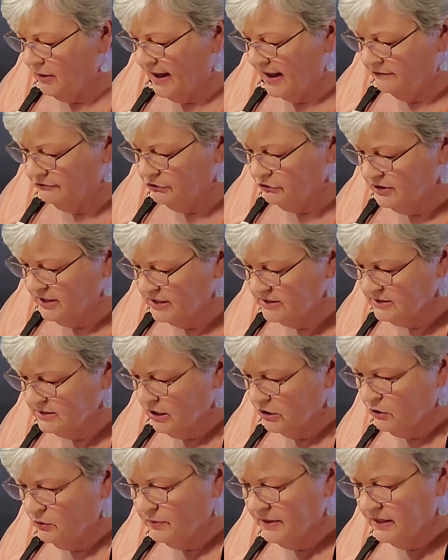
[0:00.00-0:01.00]
And it
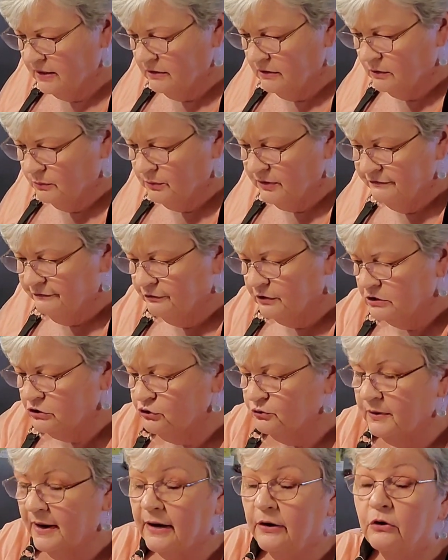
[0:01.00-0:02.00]
was so full I
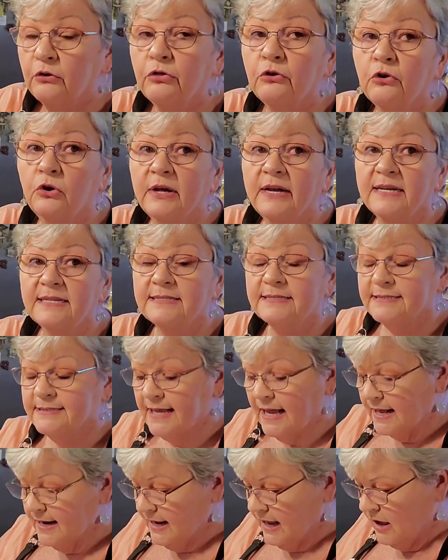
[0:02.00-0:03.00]
could hardly get the
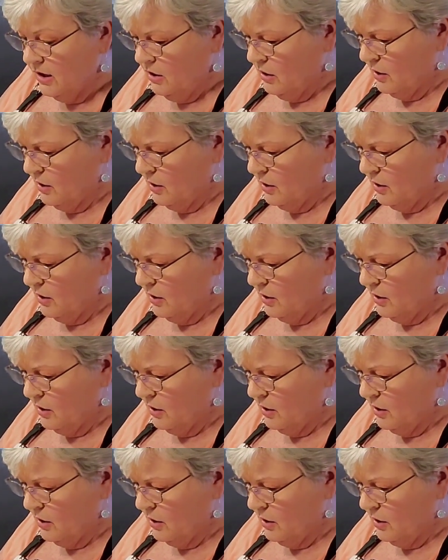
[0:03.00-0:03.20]
lid